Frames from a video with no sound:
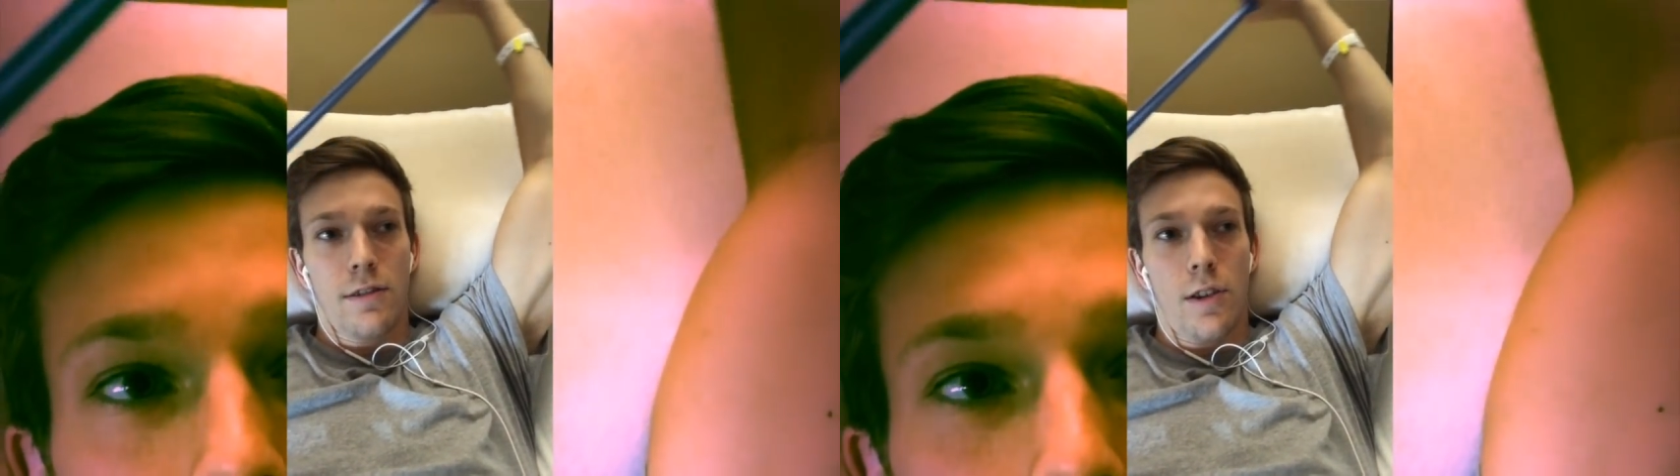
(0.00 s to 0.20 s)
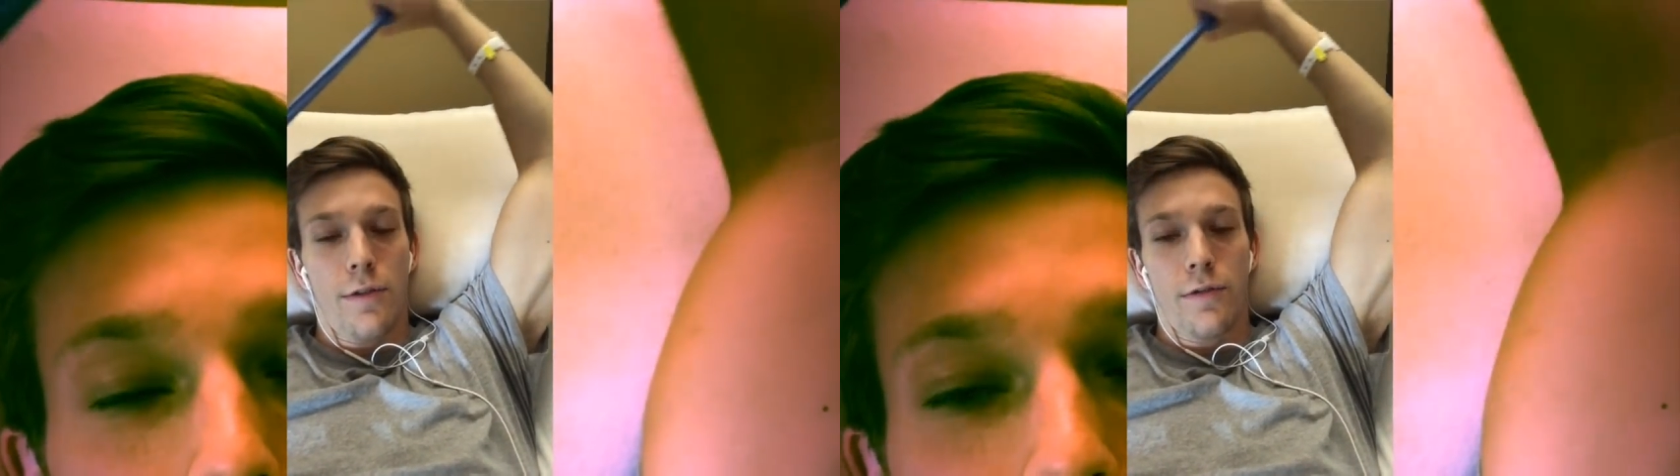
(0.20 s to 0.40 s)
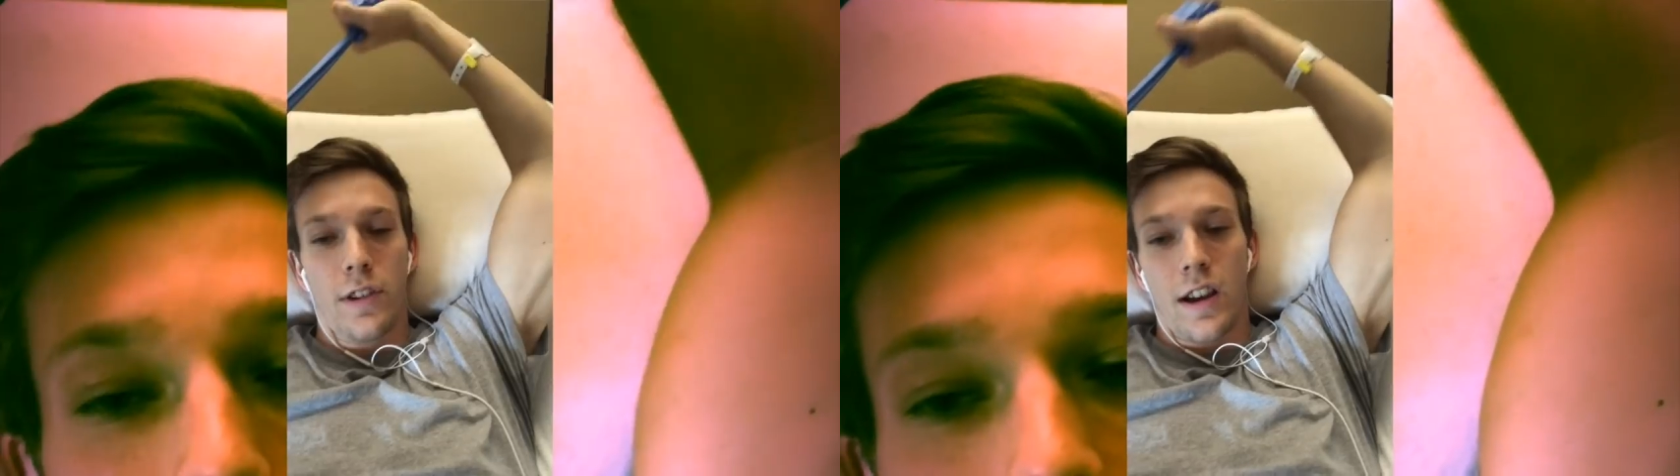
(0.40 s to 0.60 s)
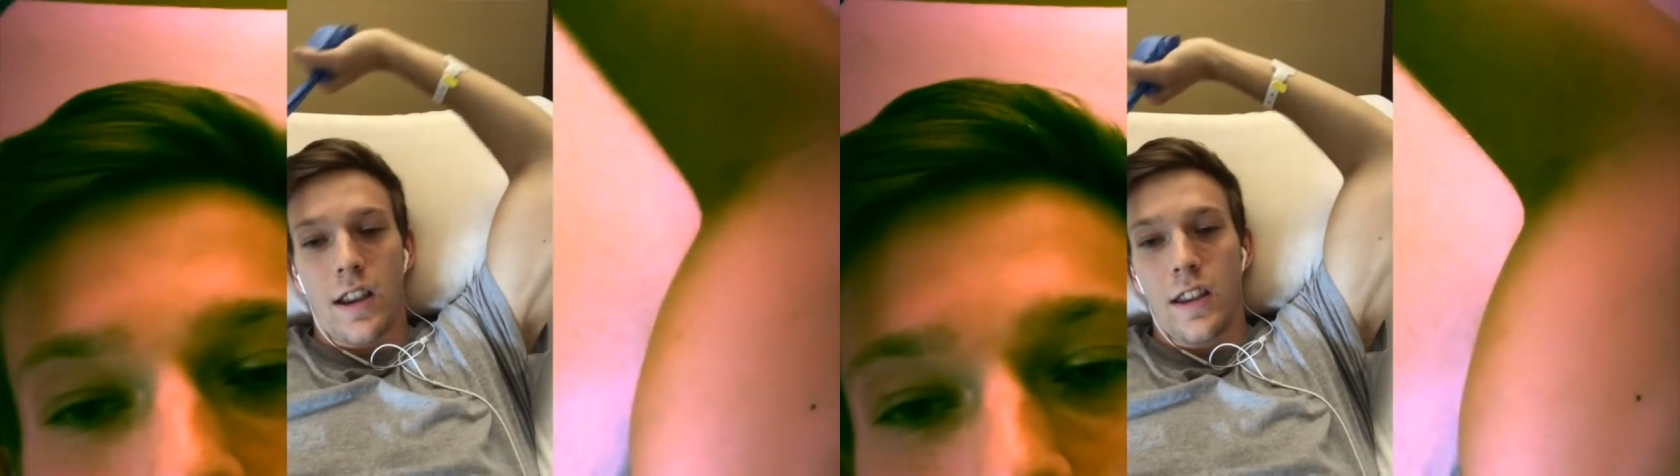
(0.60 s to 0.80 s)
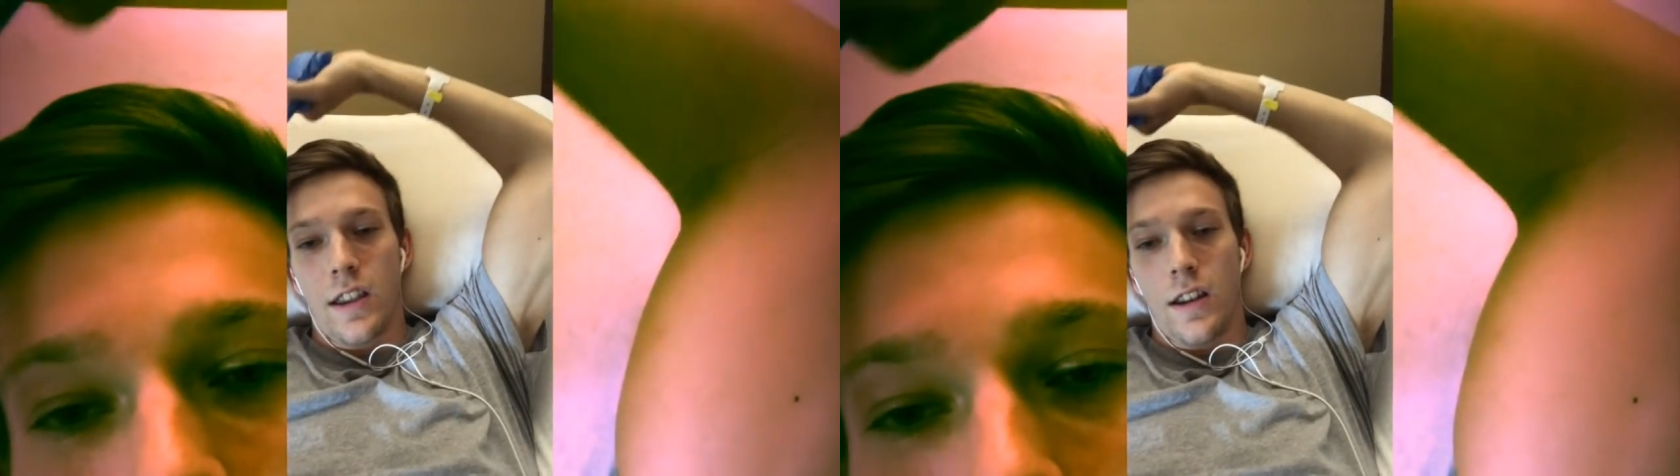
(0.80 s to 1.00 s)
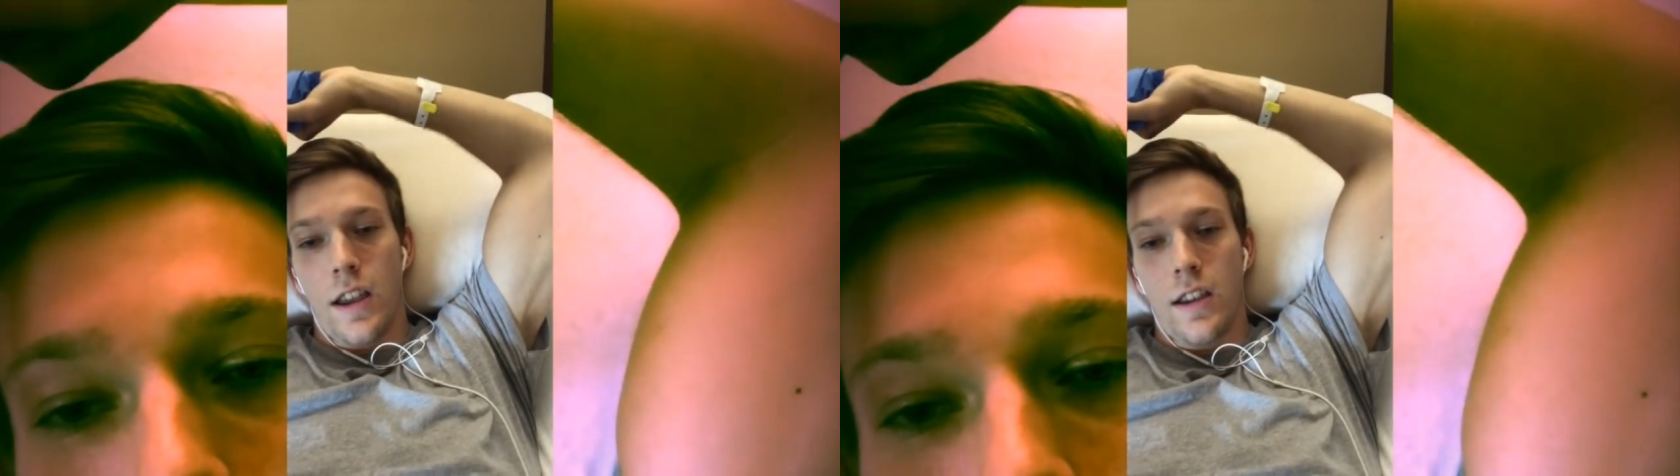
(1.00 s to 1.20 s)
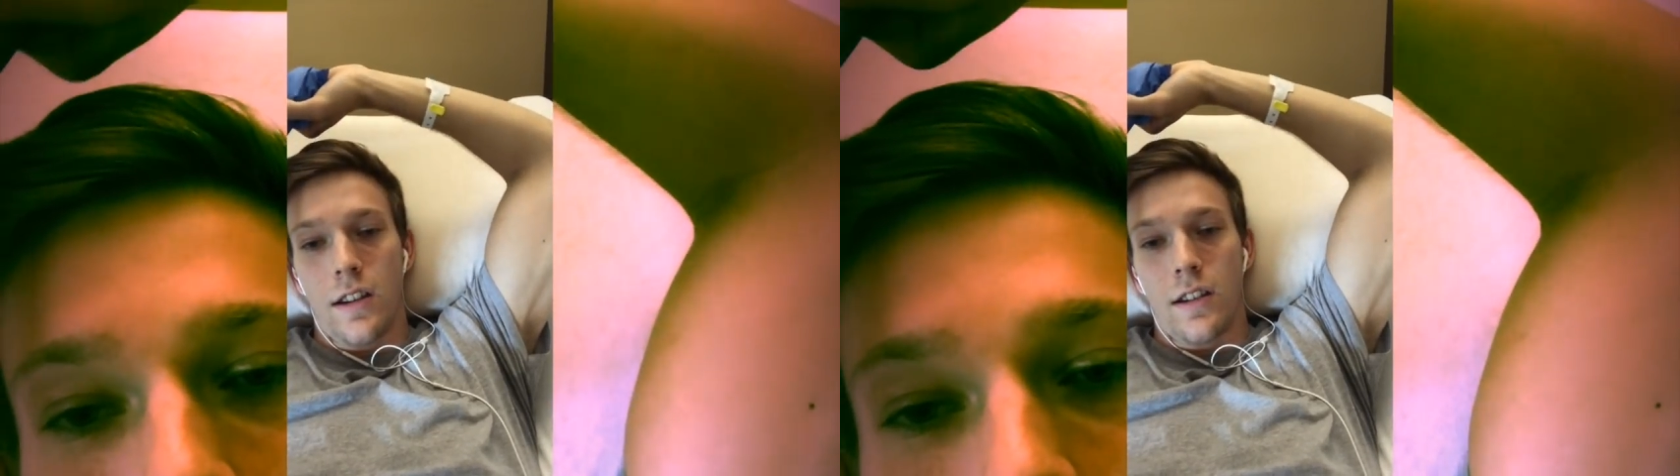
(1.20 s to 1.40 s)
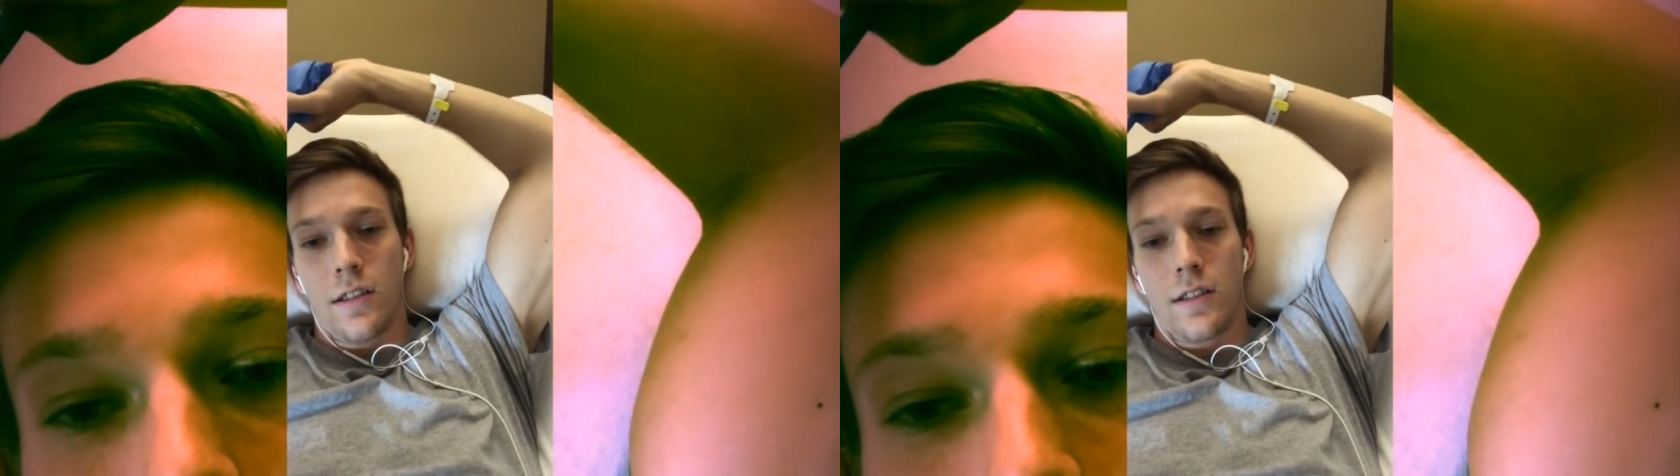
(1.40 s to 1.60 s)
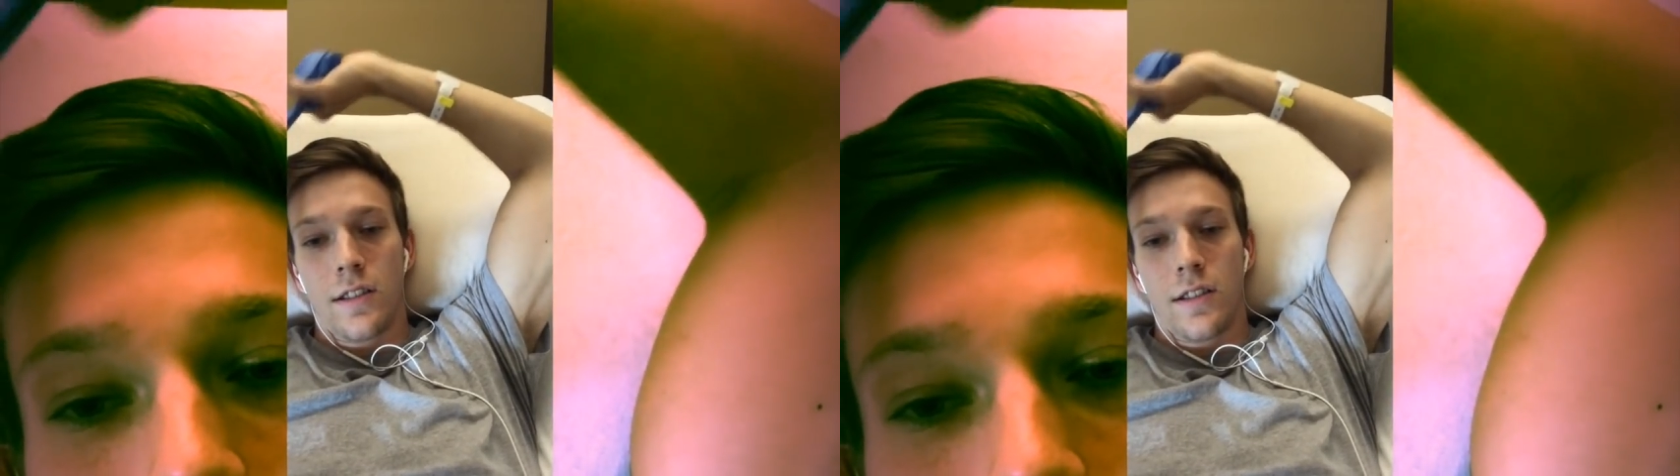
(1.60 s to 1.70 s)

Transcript: Hopefully I can get a